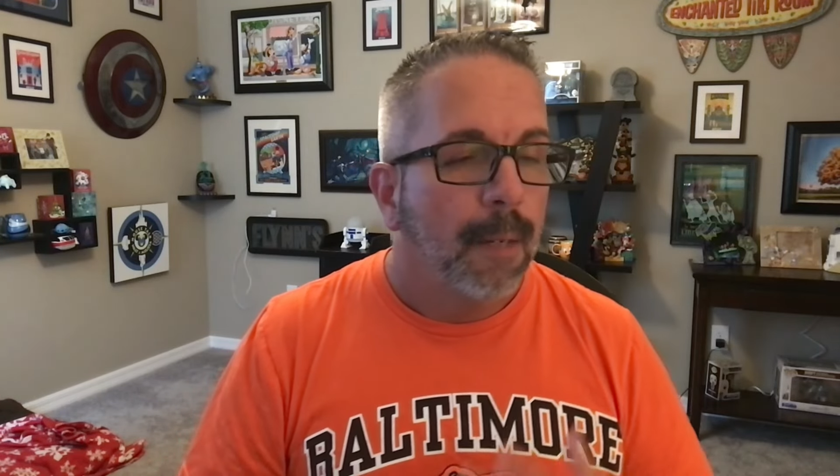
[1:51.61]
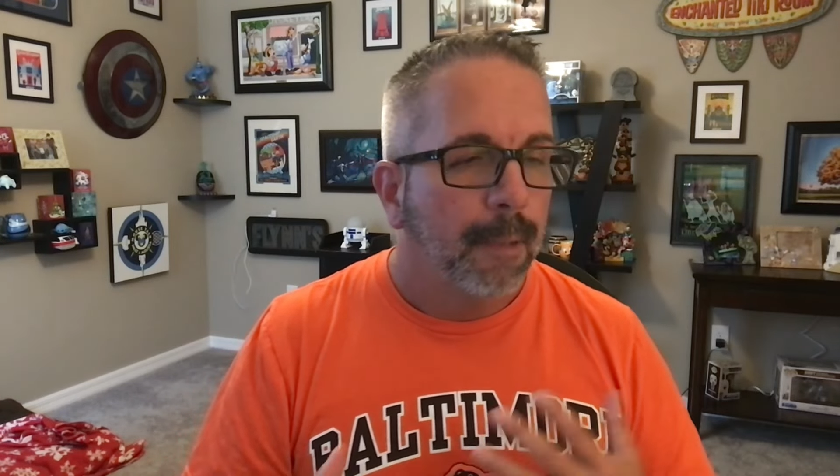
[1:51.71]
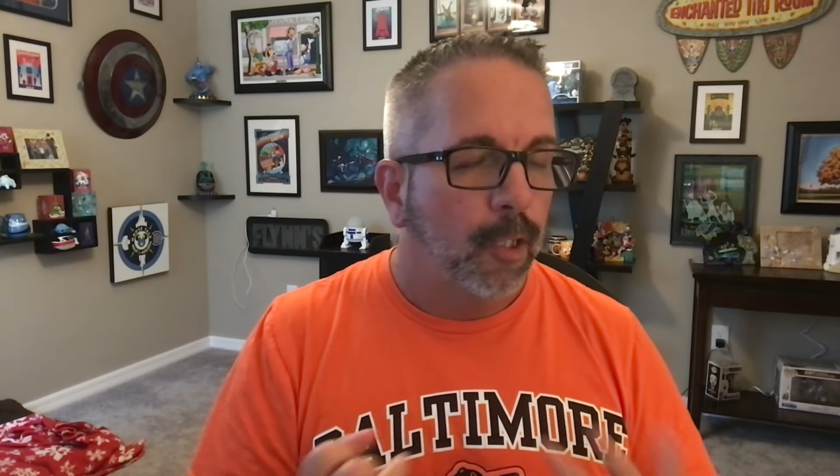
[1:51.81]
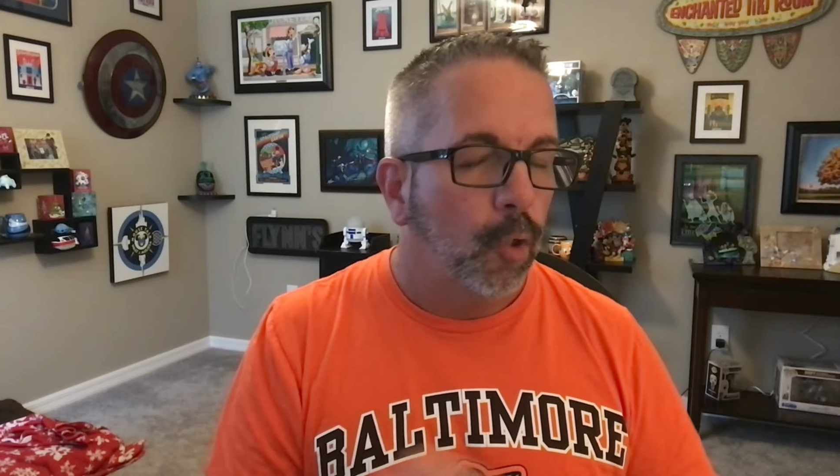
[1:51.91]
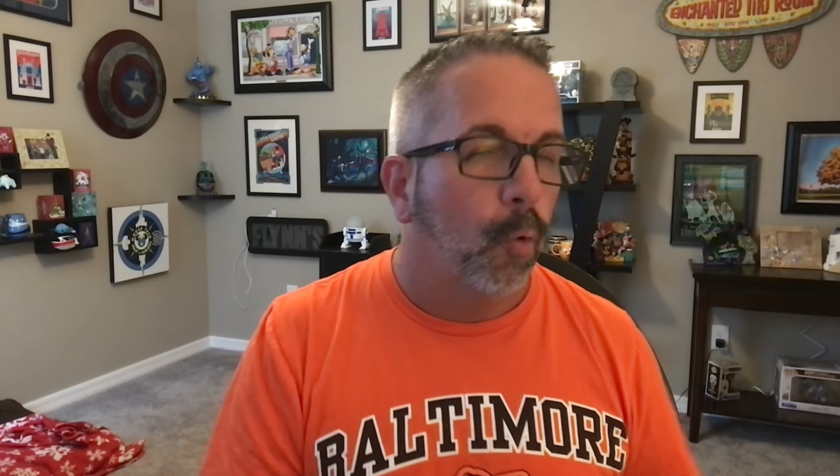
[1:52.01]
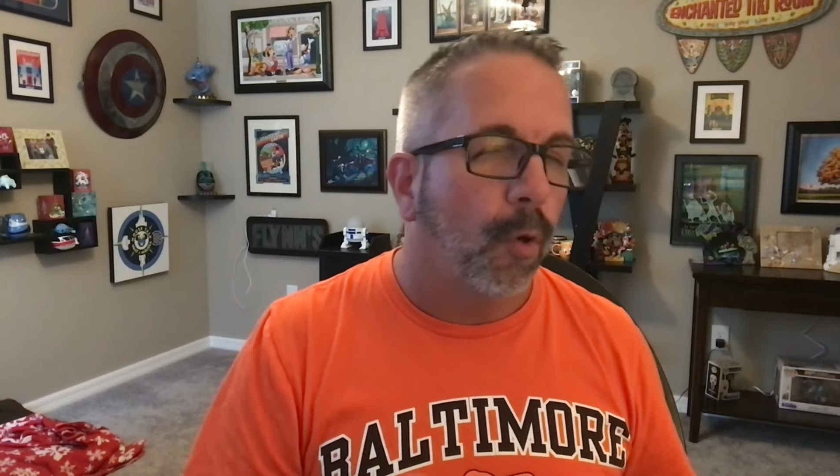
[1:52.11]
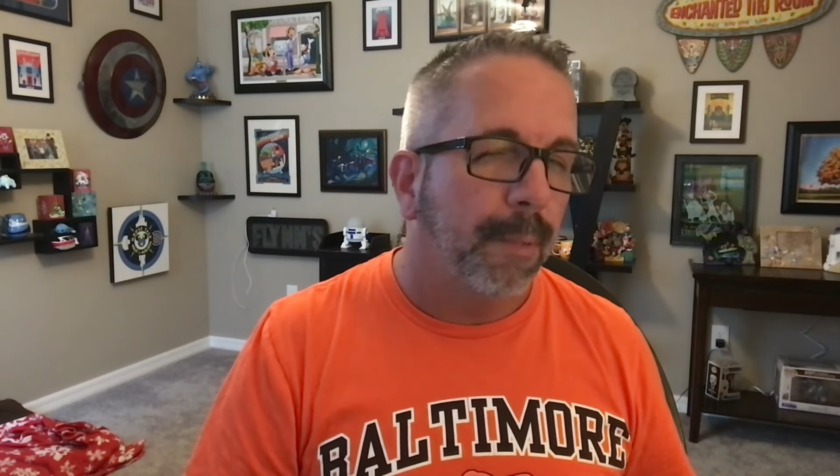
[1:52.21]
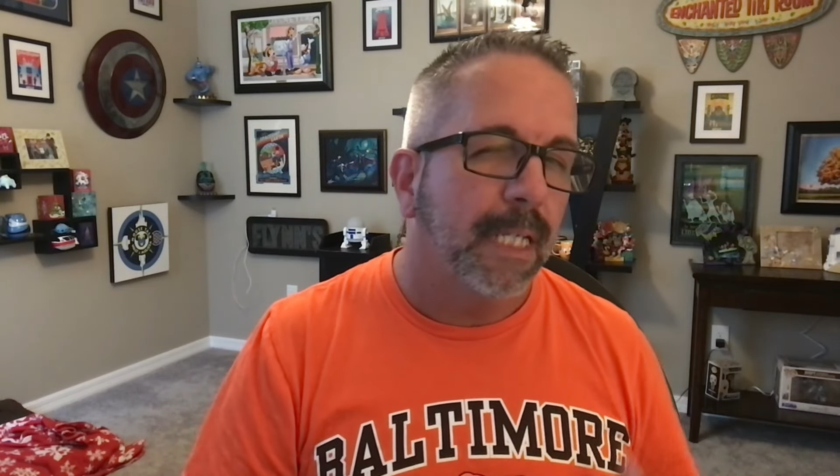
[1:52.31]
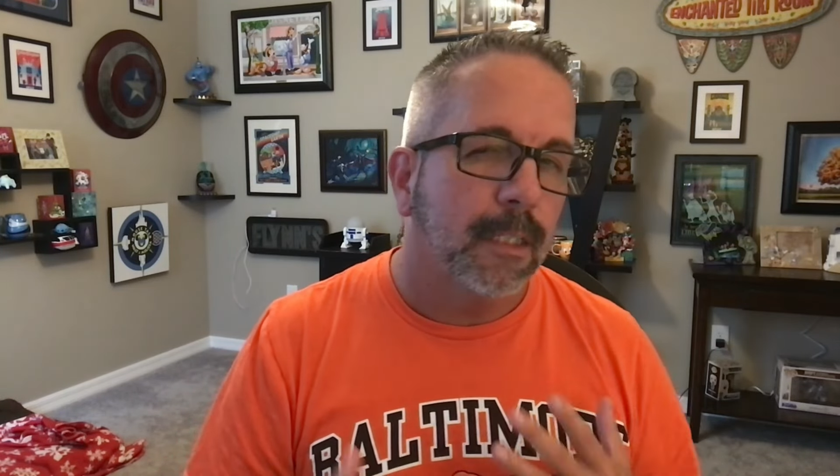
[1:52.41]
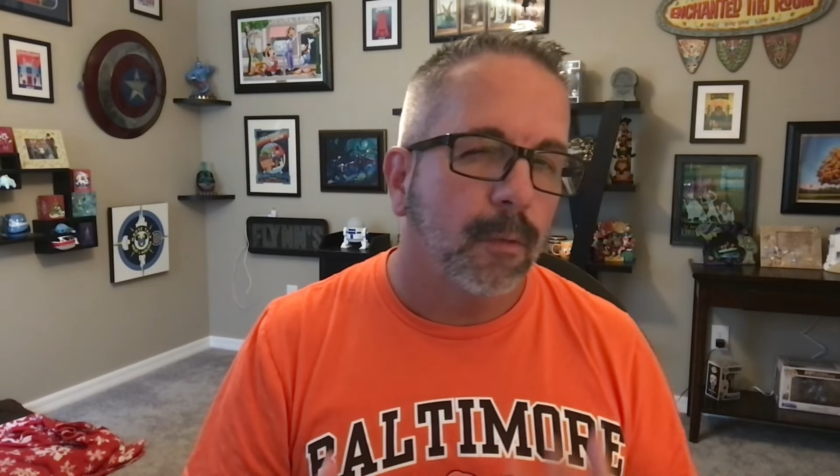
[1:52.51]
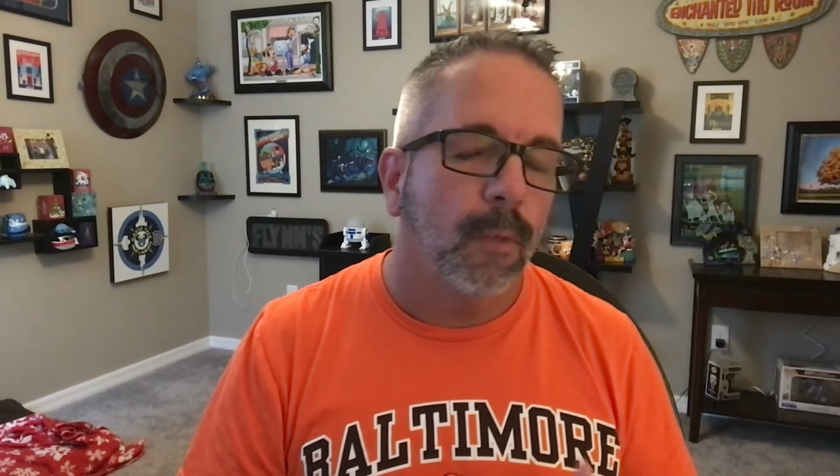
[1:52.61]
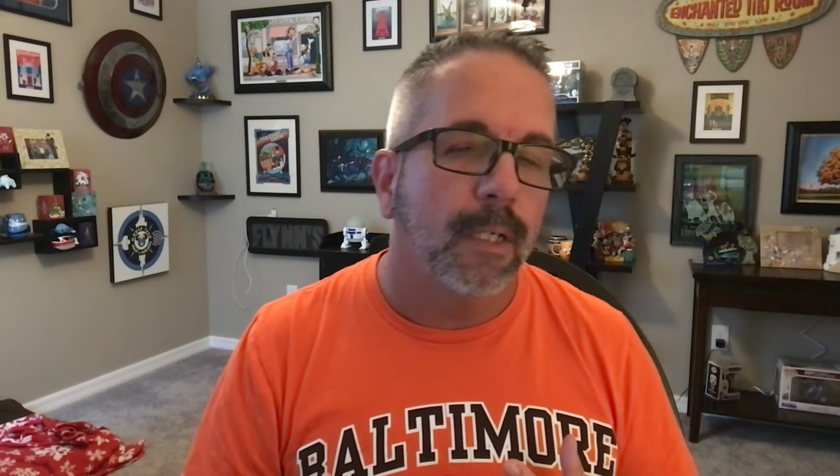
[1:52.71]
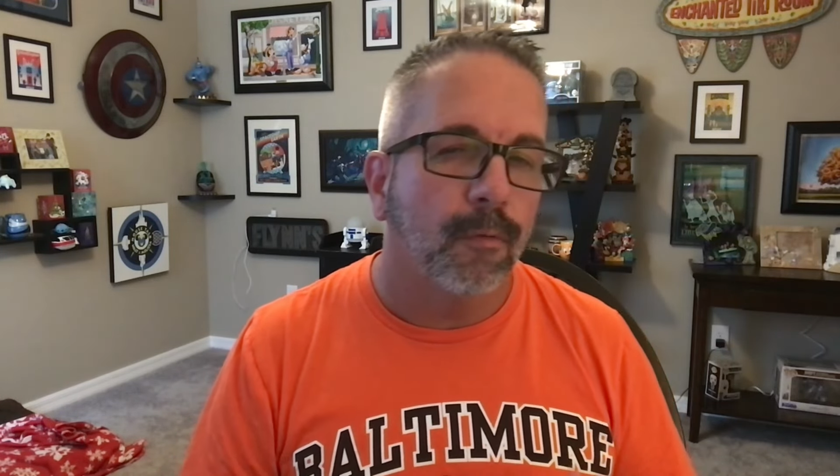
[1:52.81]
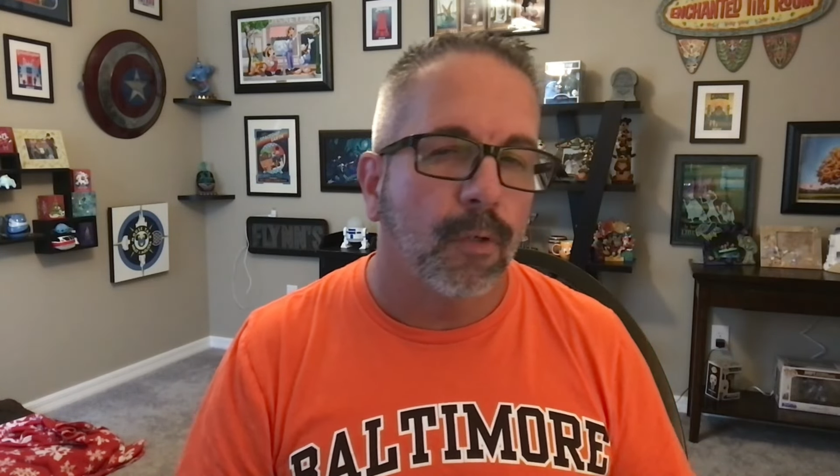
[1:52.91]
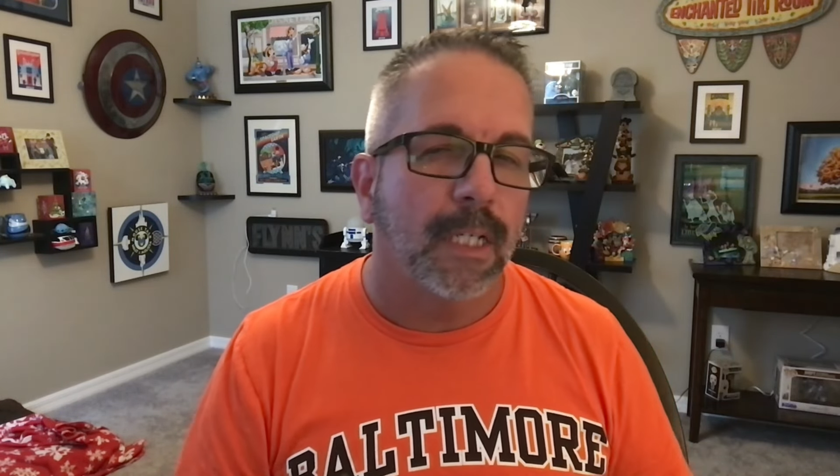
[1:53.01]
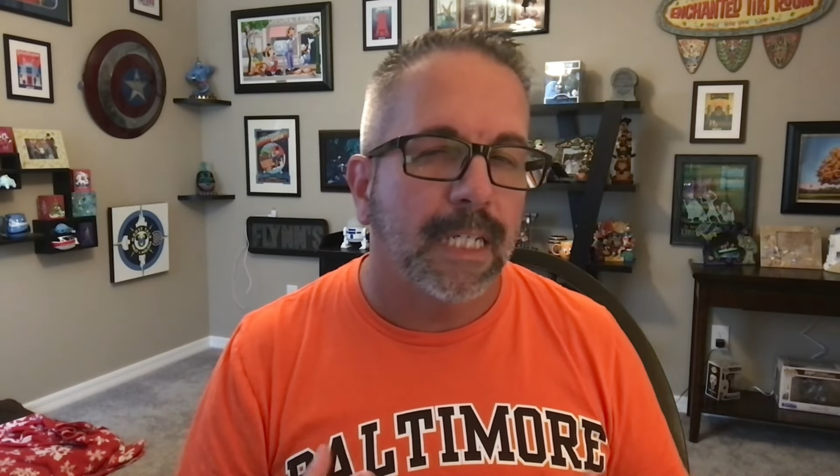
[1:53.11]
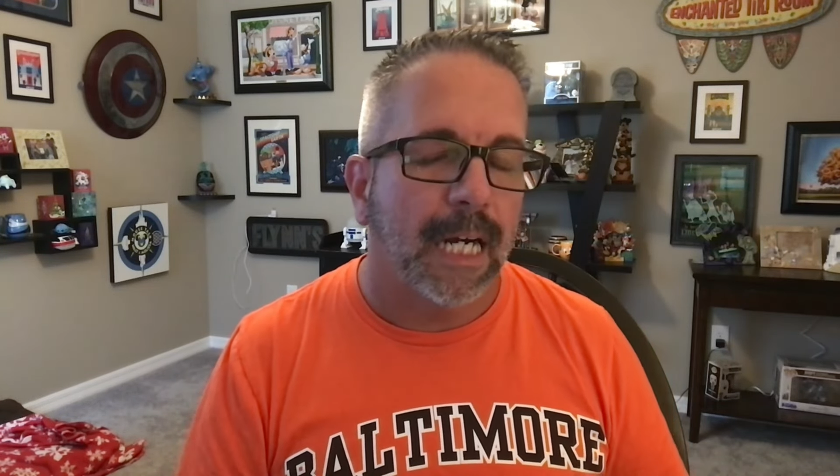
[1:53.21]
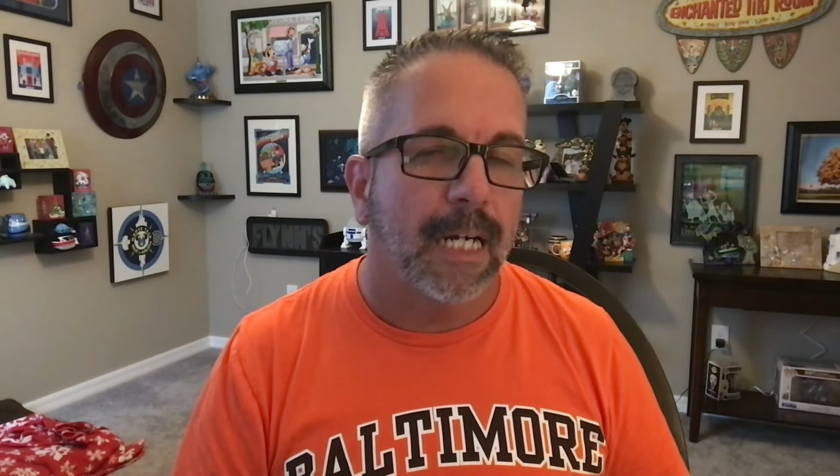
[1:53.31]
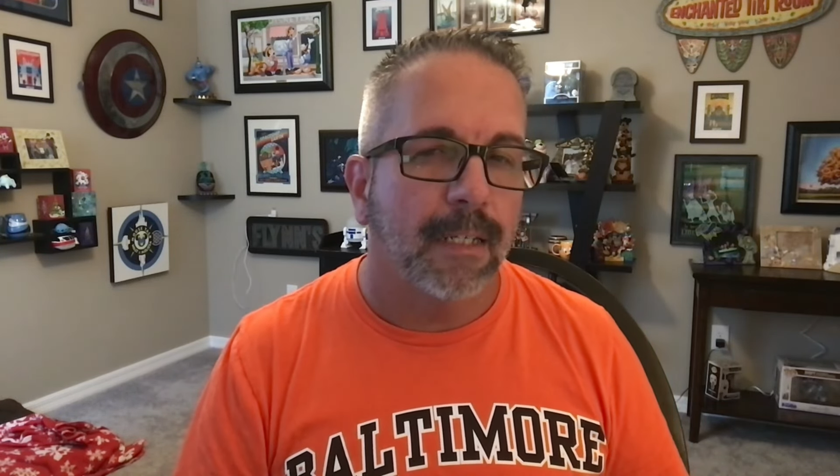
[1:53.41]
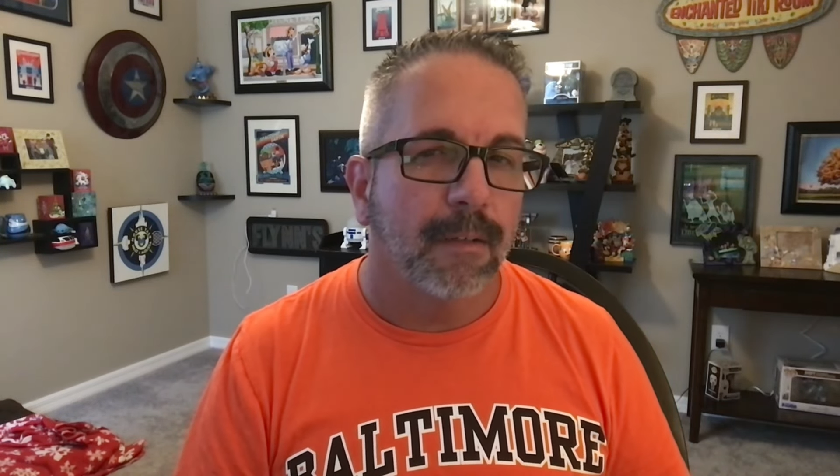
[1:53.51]
but Norby is the one that really
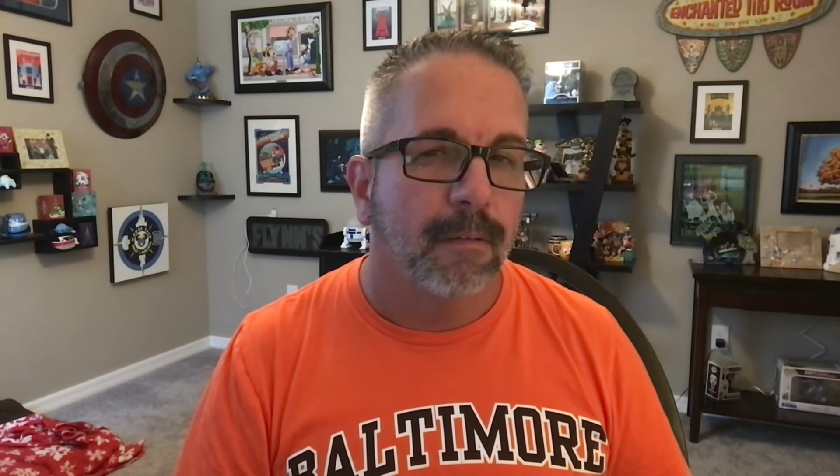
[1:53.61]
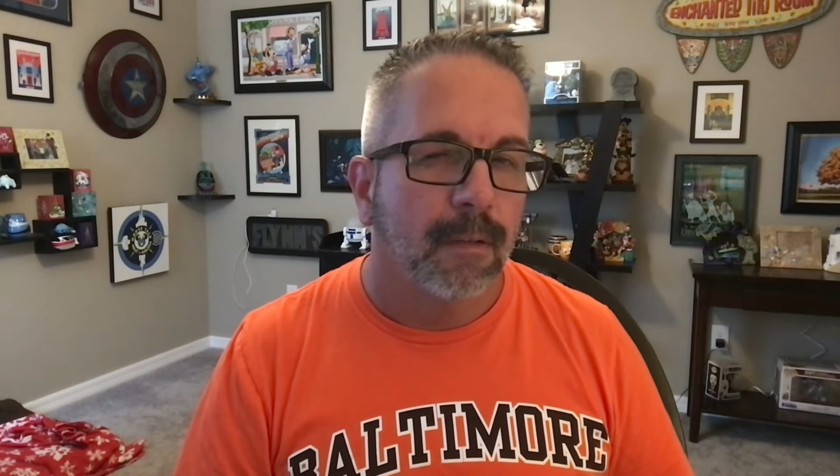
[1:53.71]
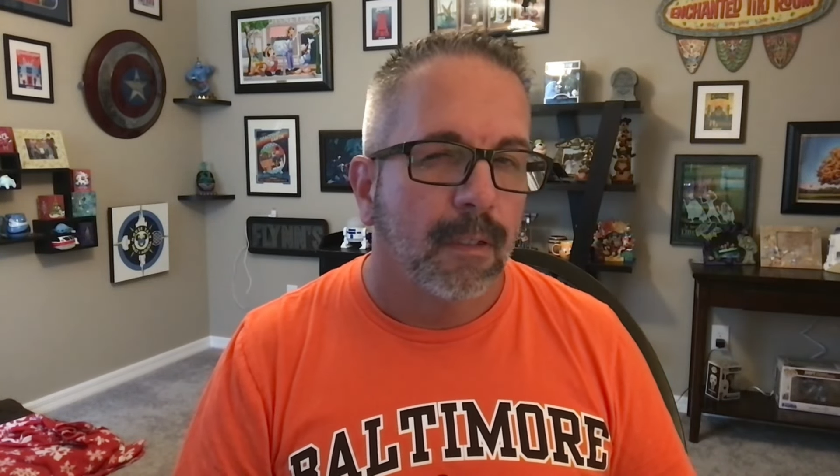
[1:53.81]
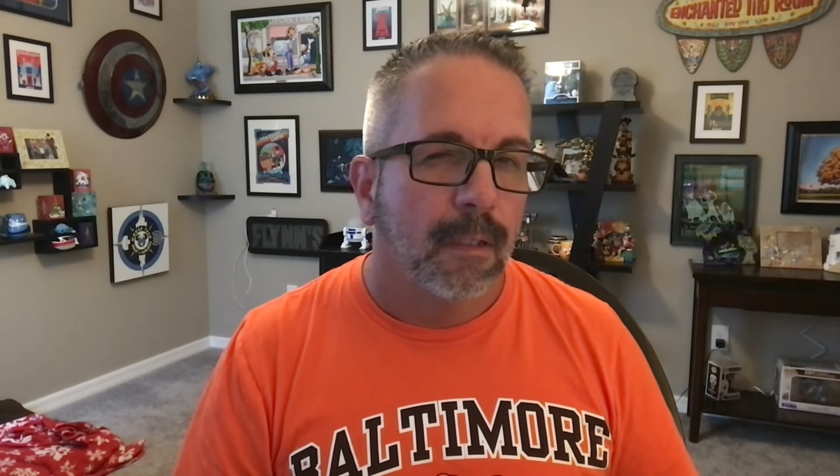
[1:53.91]
kind of,